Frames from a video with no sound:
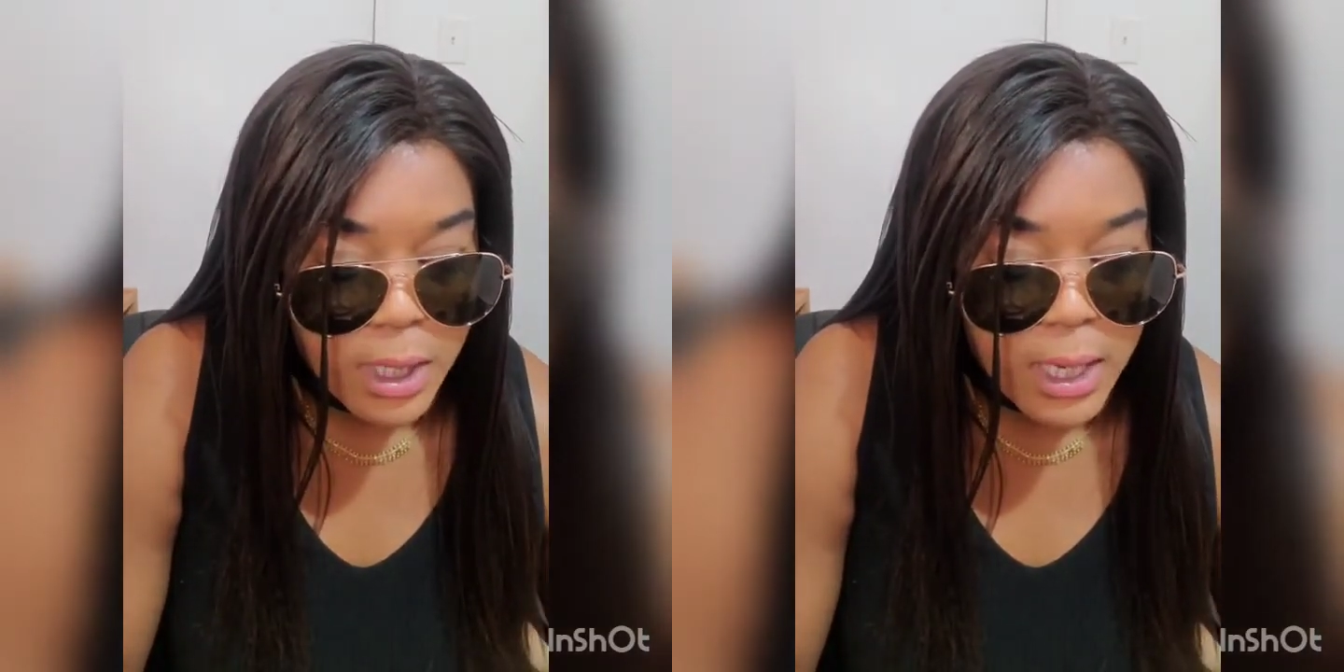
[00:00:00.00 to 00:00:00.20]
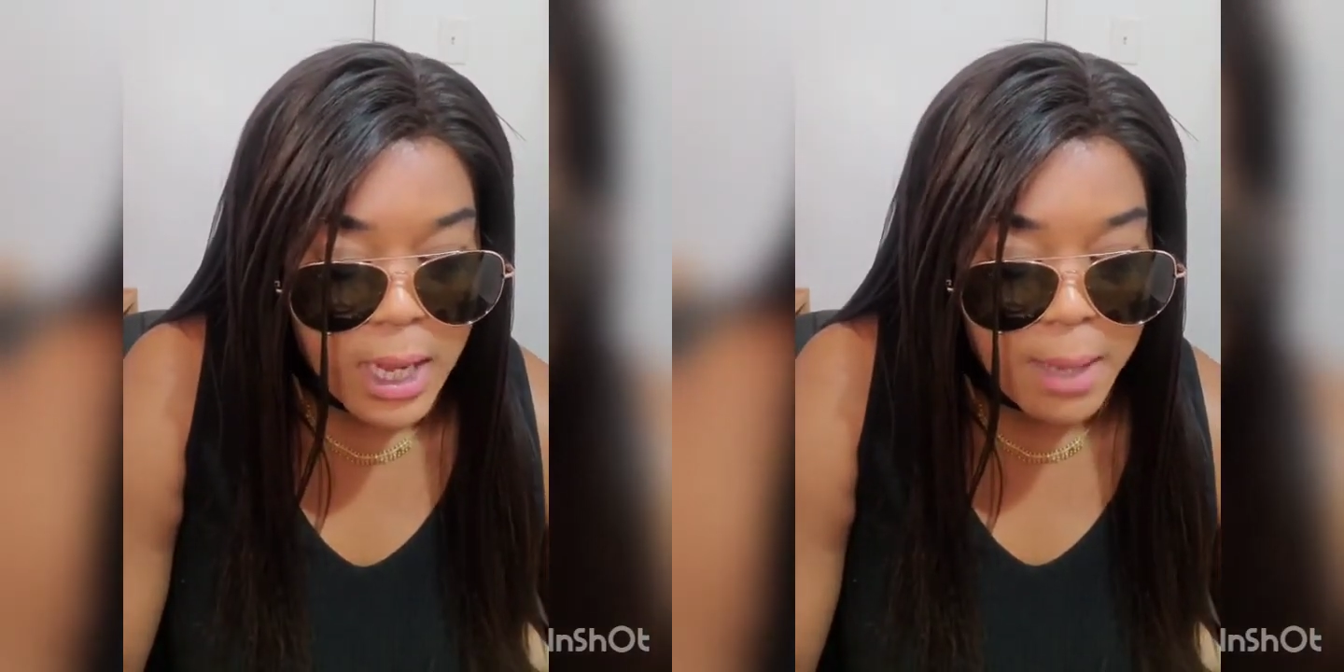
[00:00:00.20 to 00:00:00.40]

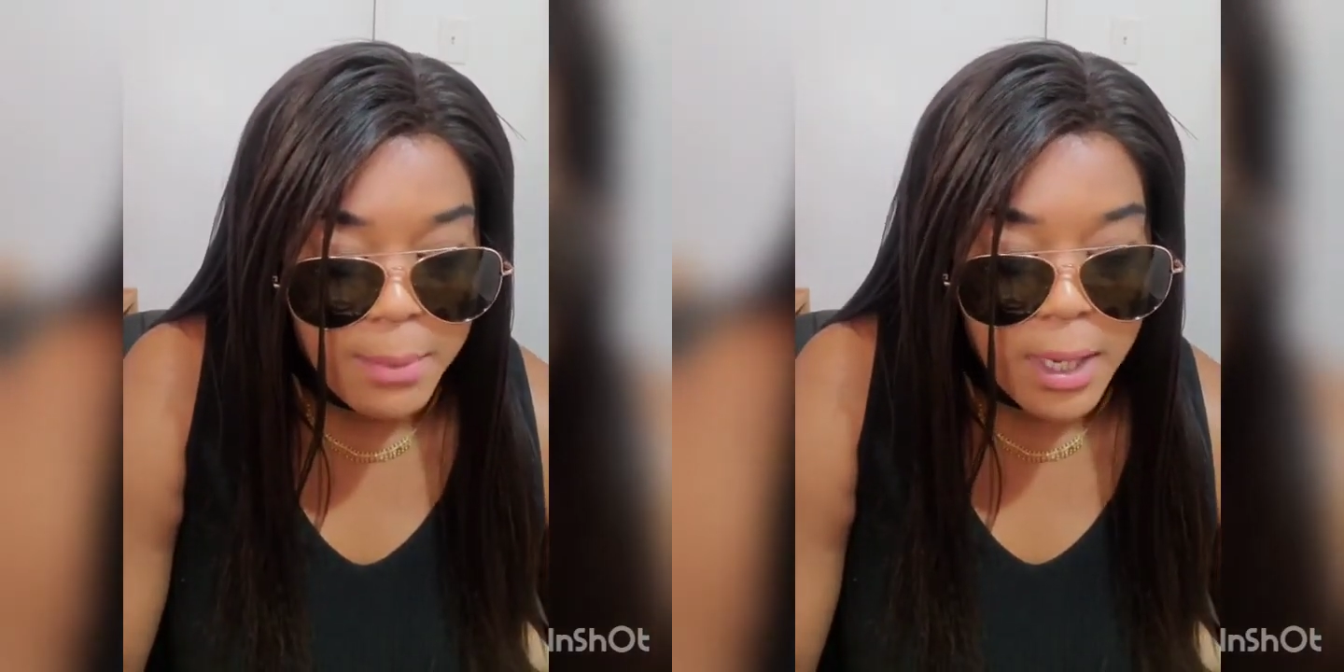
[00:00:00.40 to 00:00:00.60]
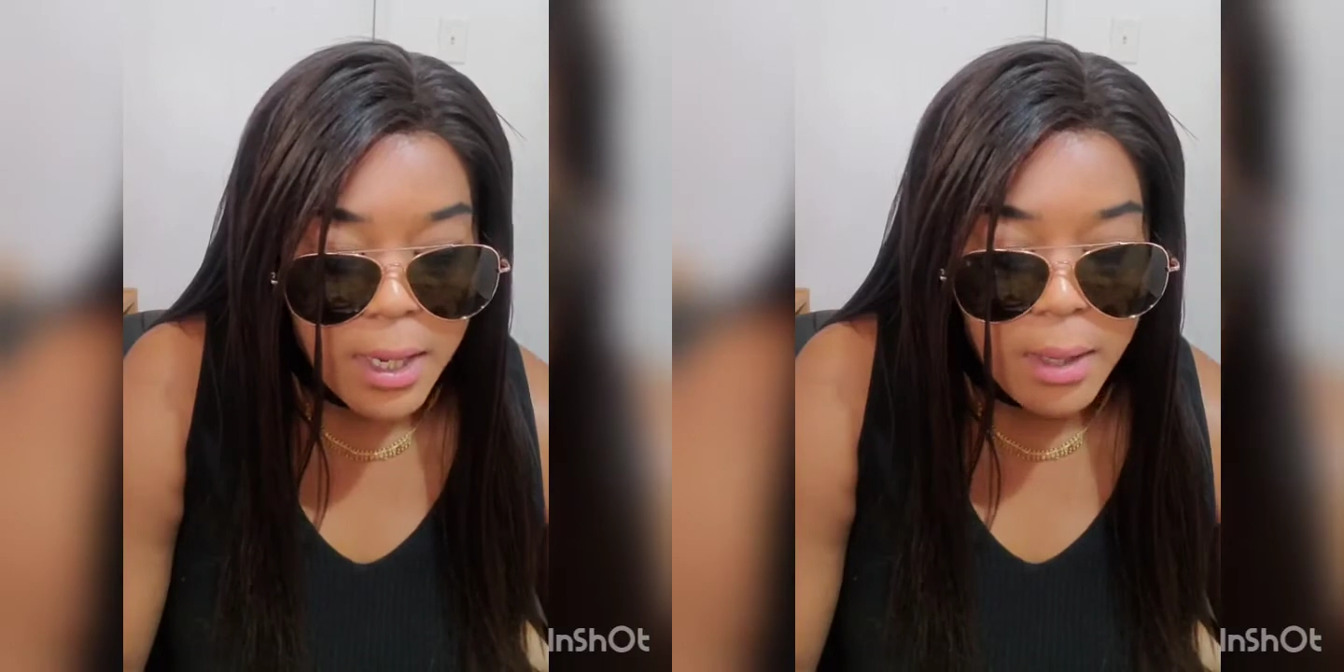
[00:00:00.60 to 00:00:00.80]
come
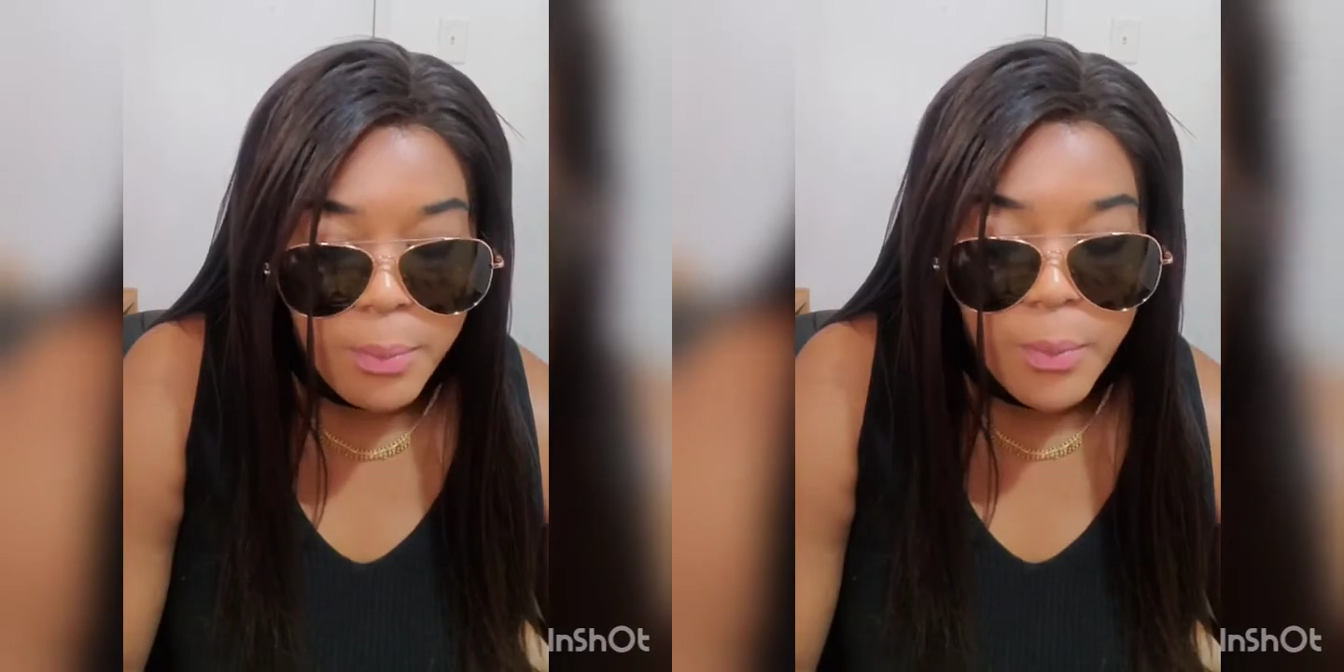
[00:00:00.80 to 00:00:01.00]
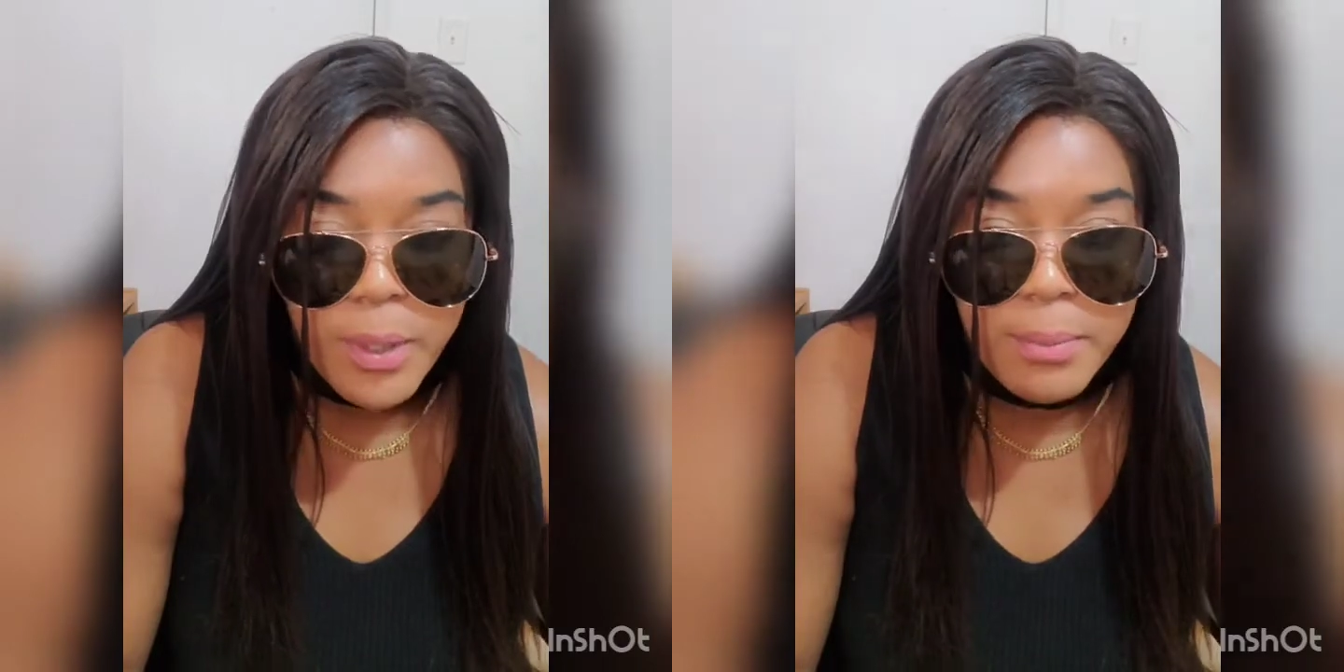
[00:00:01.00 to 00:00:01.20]

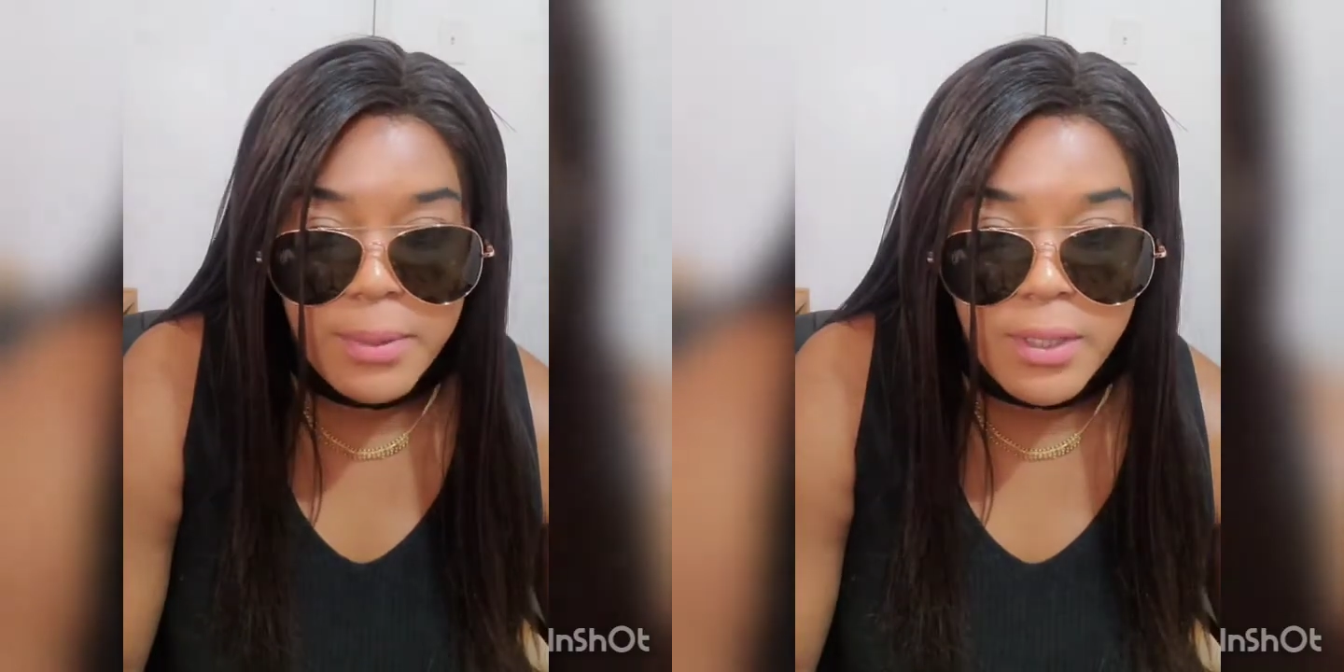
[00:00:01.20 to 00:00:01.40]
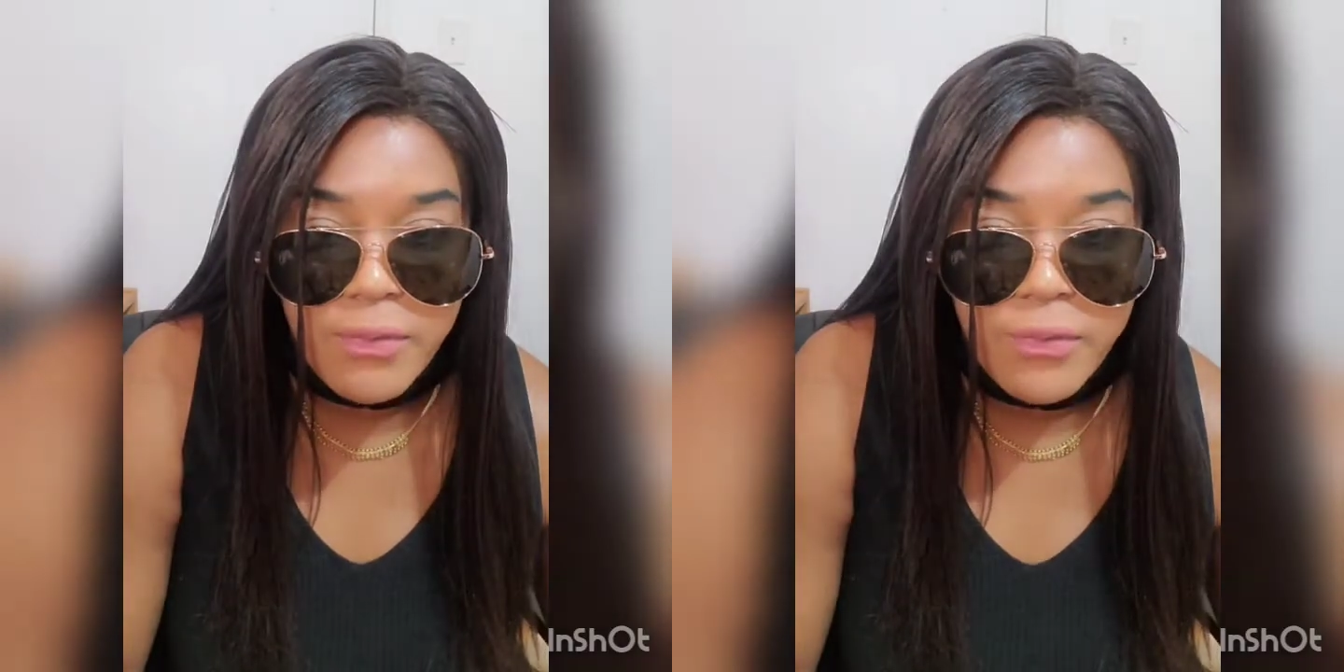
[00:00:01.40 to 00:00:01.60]
up with
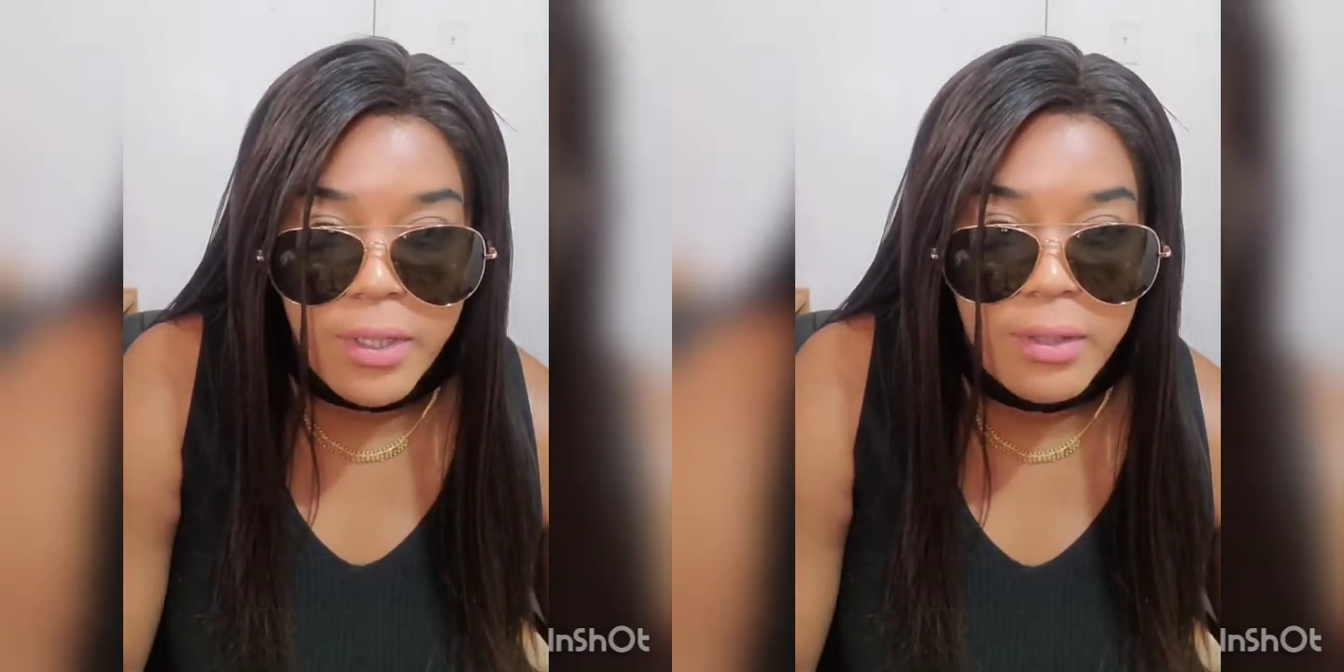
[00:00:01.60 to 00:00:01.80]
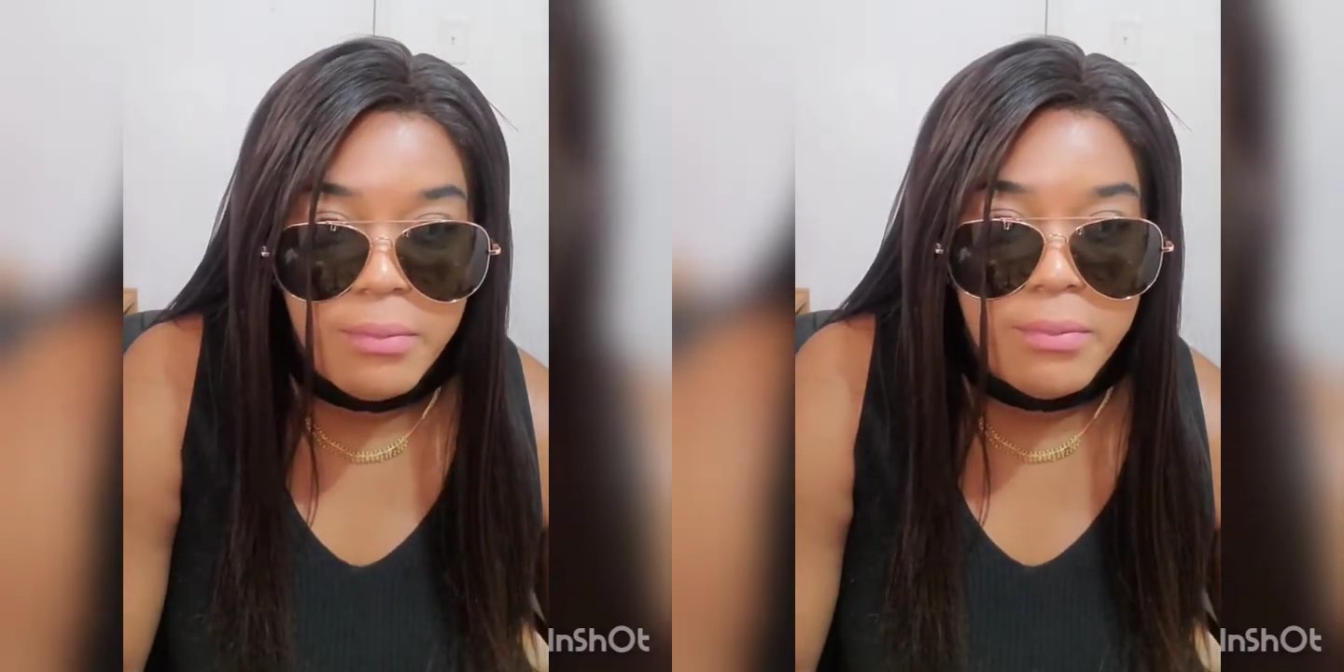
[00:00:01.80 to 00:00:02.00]

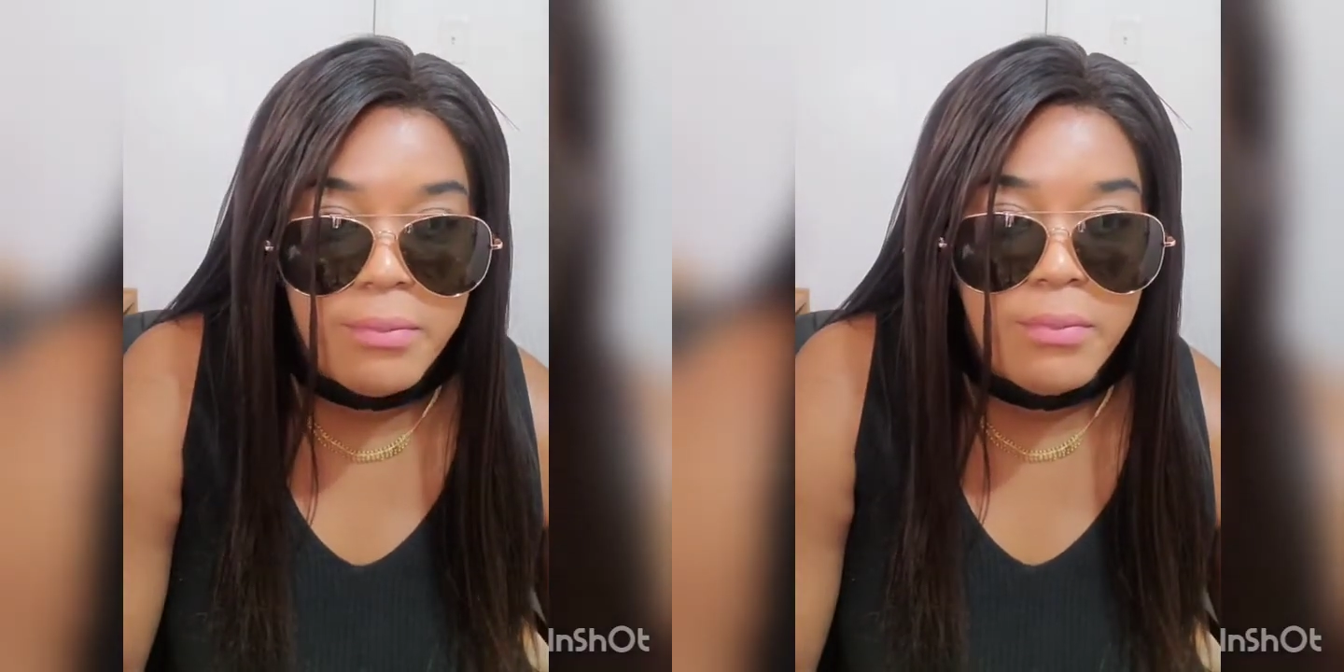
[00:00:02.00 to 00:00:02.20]
different